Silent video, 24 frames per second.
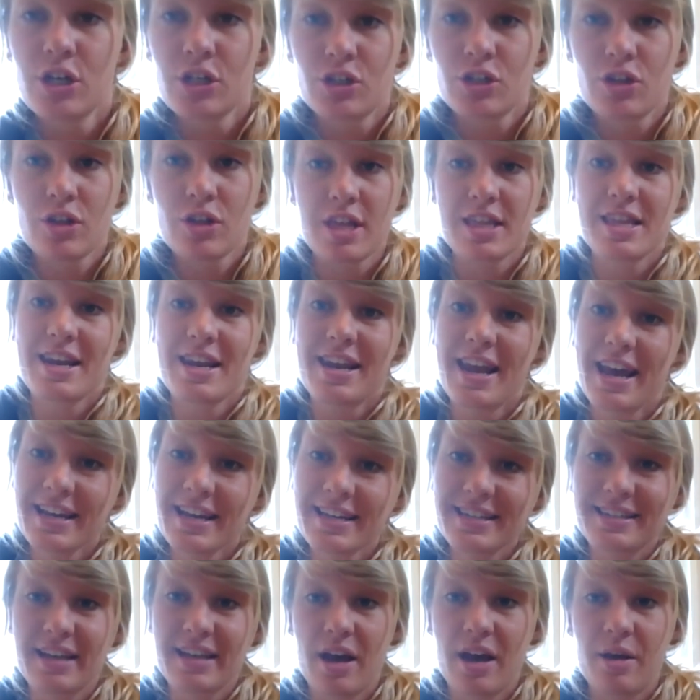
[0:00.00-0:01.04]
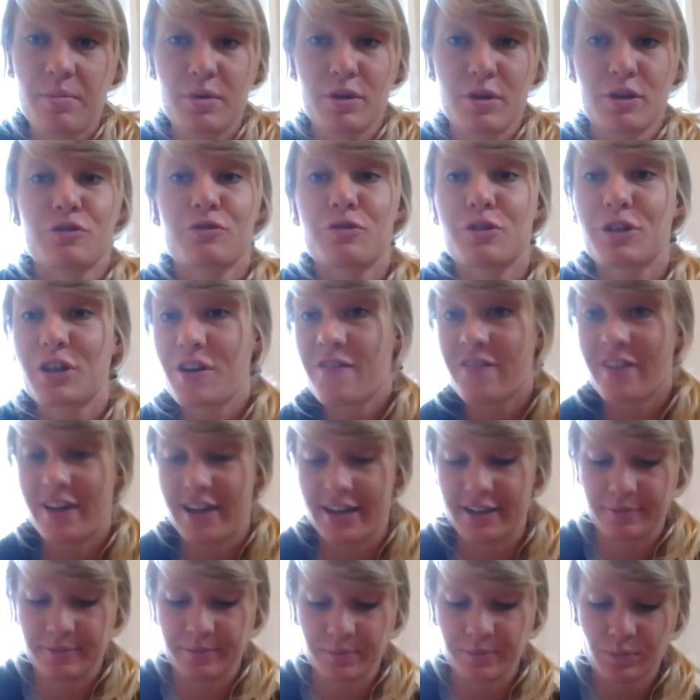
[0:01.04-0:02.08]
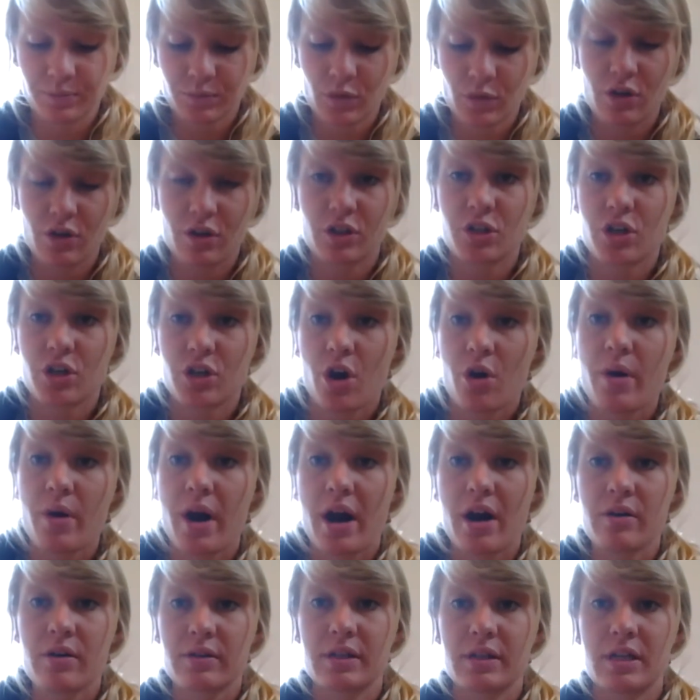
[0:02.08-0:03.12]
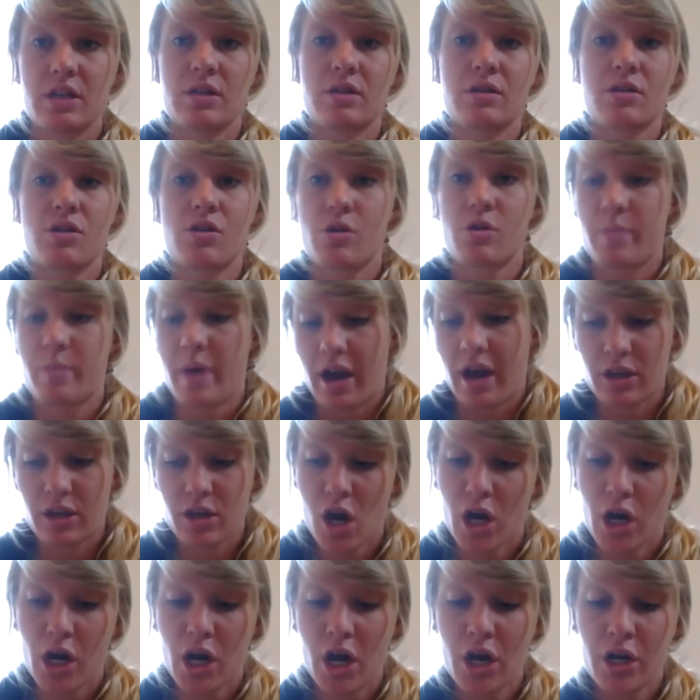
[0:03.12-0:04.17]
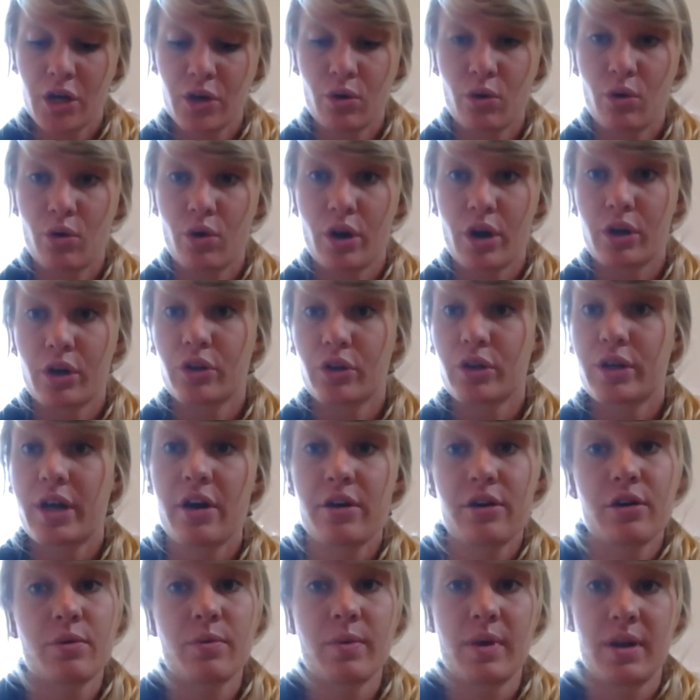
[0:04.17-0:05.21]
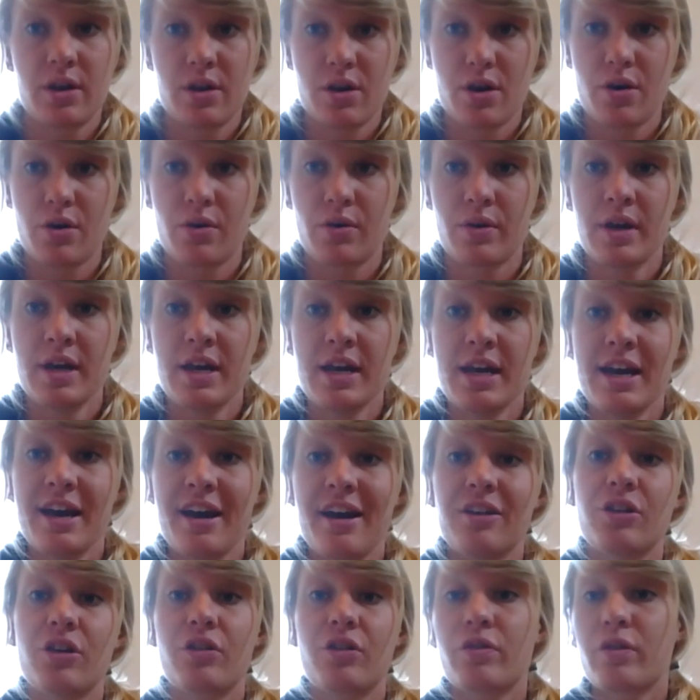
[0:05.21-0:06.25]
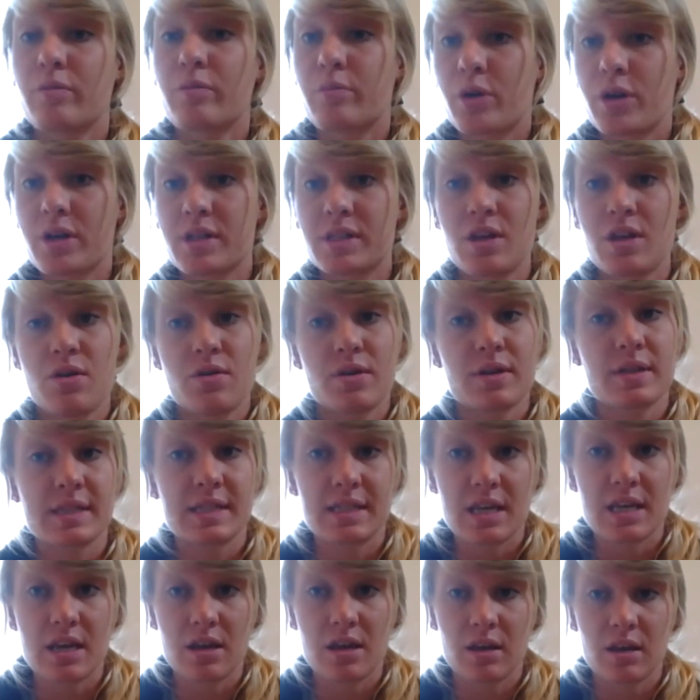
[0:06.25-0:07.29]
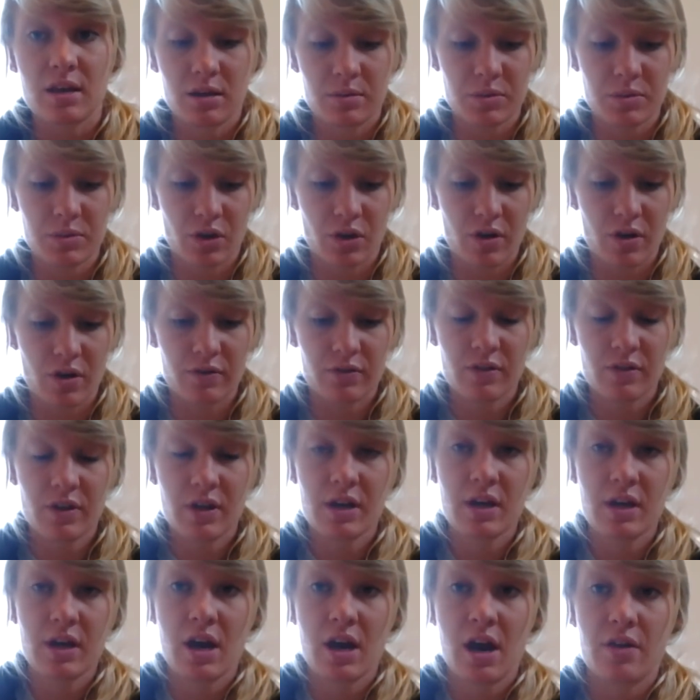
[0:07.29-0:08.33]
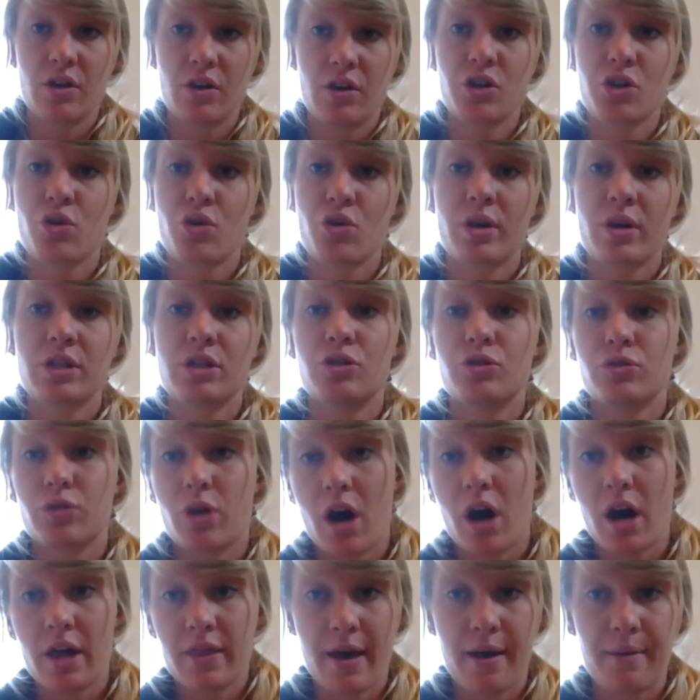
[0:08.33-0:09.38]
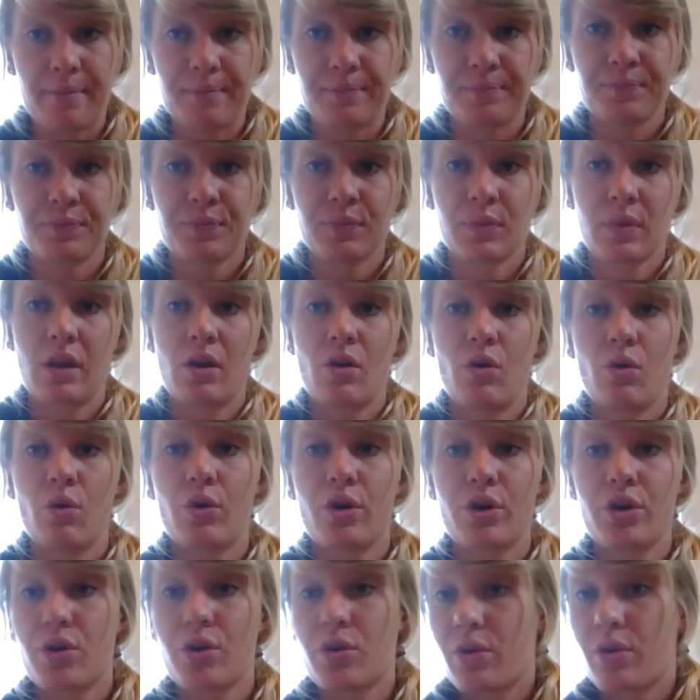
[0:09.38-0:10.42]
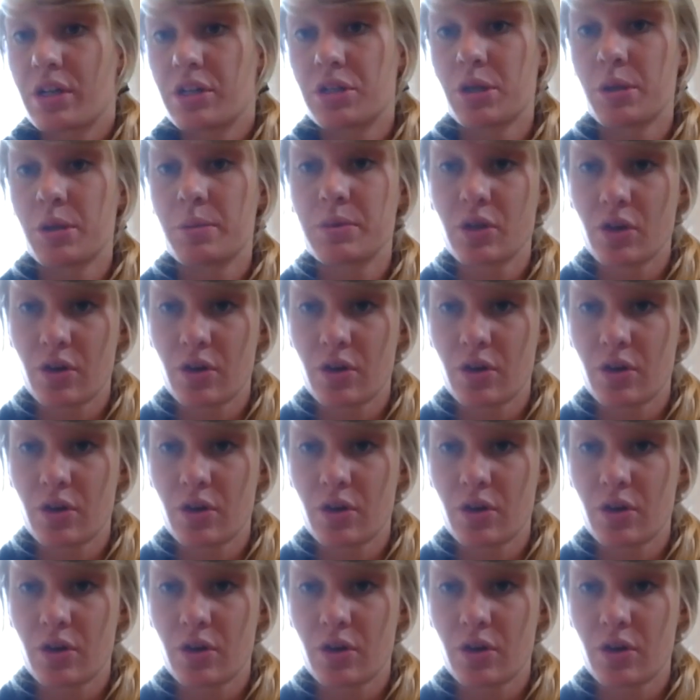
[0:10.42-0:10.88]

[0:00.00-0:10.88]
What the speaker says: So then the next step is really fun. You get to go out in your backyard or look out your window and look for birds that you can see and observe. And then you're going to draw them, or you're going to